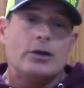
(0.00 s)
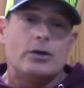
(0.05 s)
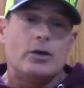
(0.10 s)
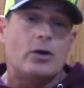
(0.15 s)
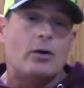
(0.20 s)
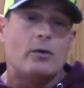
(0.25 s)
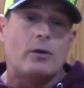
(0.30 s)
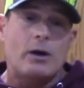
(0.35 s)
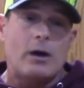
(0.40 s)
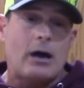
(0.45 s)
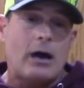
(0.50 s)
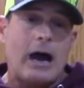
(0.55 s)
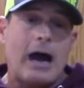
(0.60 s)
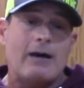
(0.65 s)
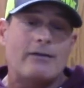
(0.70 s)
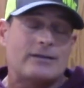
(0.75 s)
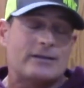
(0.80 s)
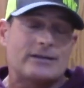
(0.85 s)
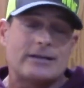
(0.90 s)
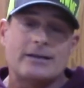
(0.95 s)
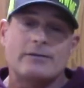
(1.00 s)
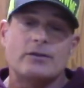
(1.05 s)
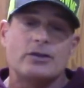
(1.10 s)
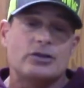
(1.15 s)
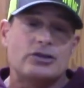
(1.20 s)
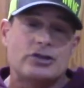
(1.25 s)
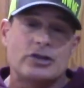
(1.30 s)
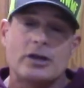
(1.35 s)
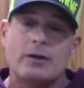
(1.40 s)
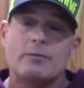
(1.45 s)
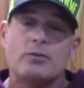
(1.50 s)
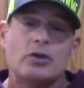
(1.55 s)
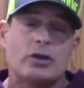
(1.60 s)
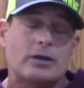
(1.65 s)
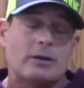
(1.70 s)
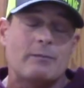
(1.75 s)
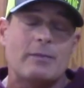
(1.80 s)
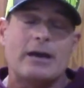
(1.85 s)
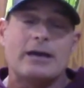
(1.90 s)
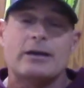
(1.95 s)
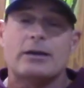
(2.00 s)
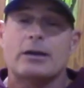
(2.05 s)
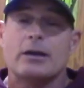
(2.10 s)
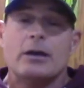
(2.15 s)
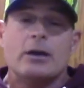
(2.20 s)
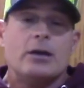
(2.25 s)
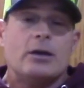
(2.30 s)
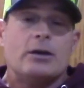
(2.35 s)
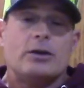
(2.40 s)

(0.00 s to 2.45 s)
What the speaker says: obviously in the gym you can make